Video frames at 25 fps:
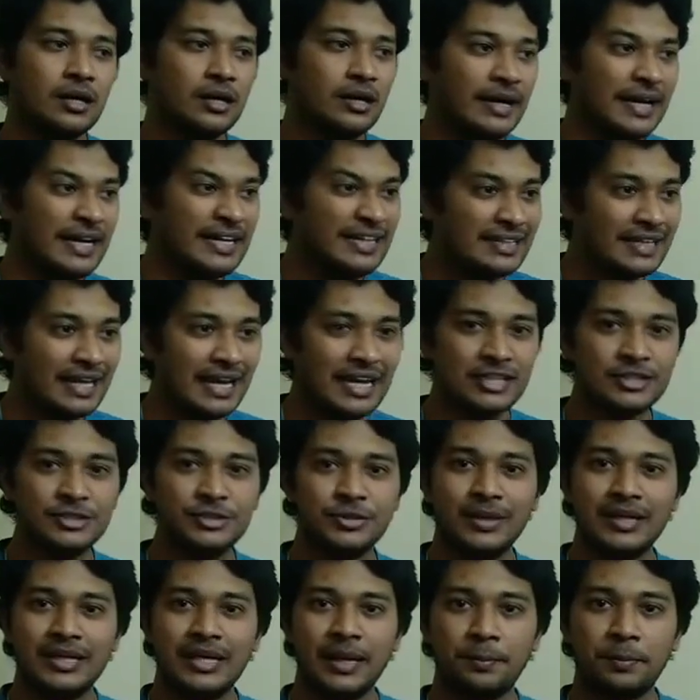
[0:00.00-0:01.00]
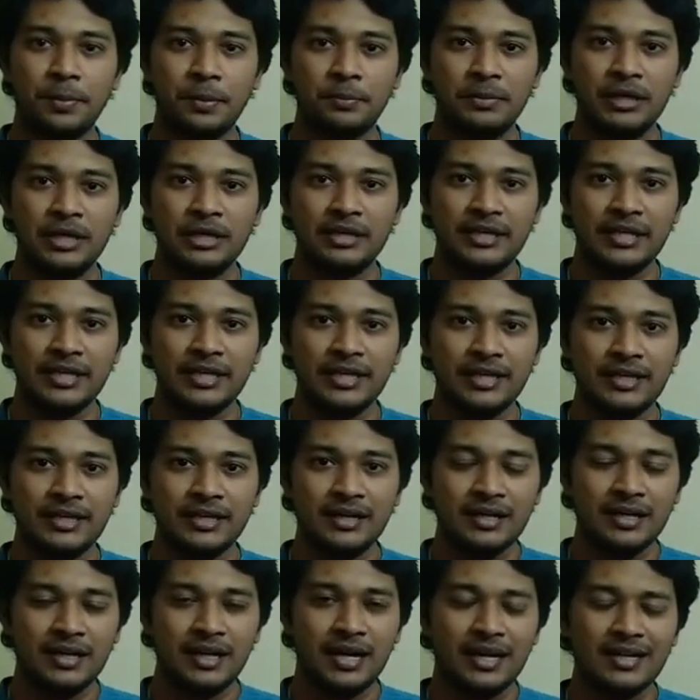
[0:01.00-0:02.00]
intellectual capability,
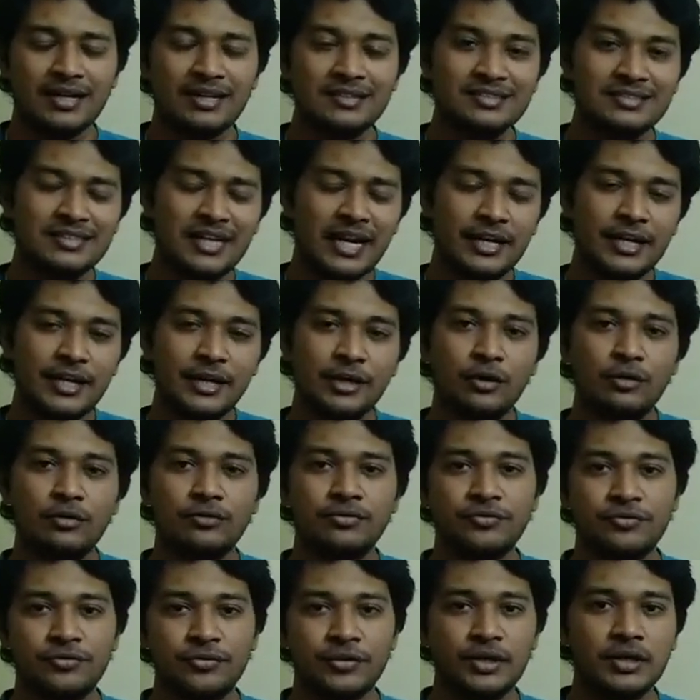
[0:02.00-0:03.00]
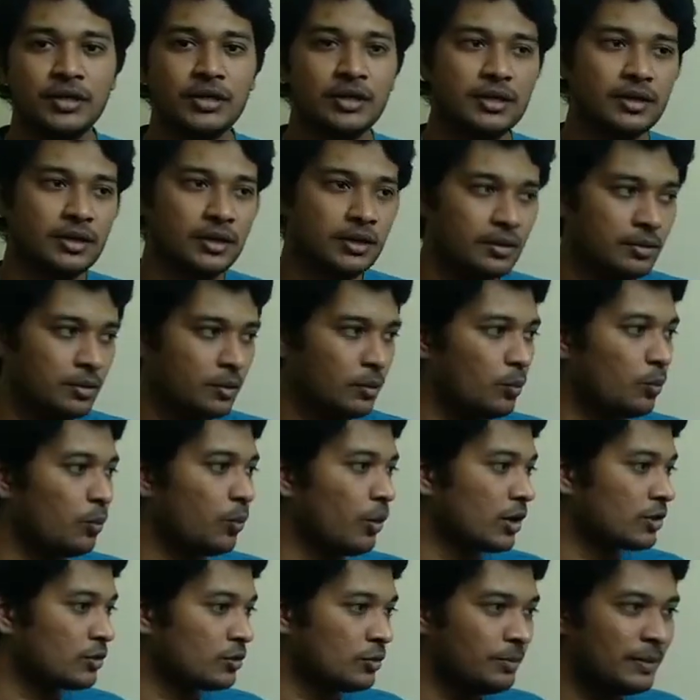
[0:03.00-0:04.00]
understanding of
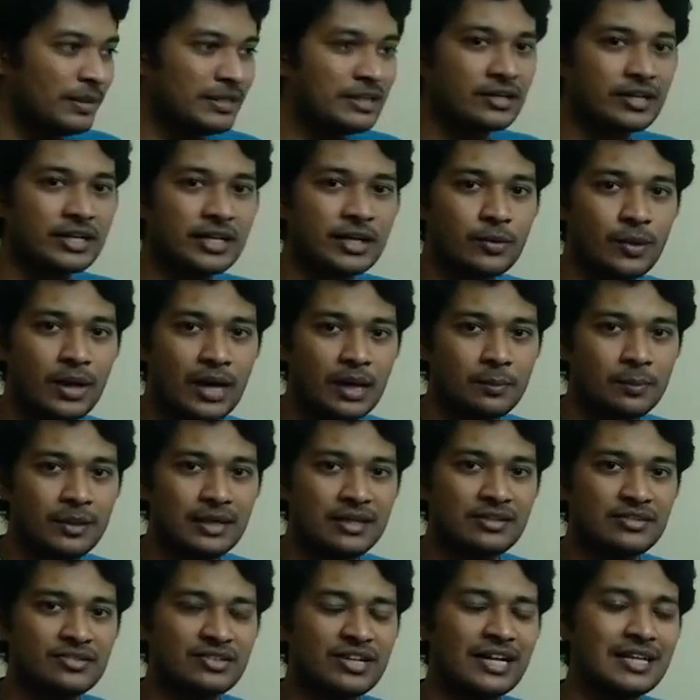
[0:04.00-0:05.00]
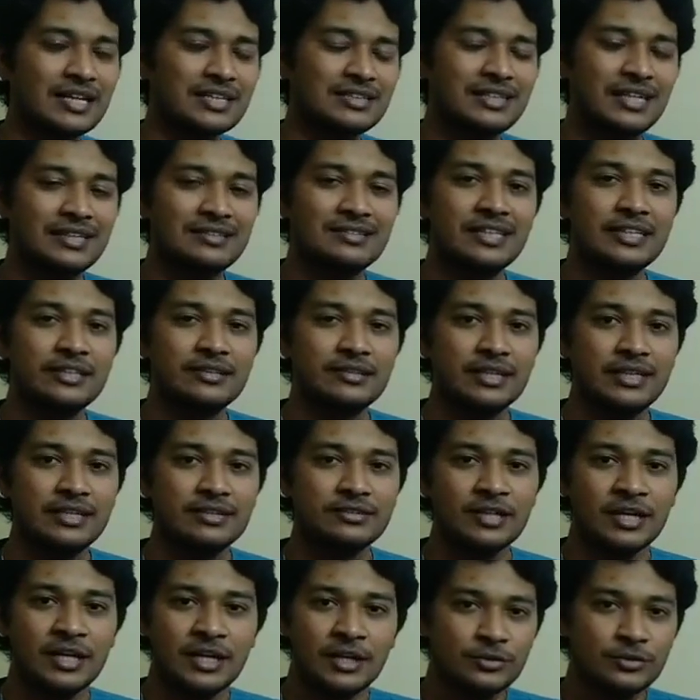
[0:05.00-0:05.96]
what would be the requirements, strategizing things.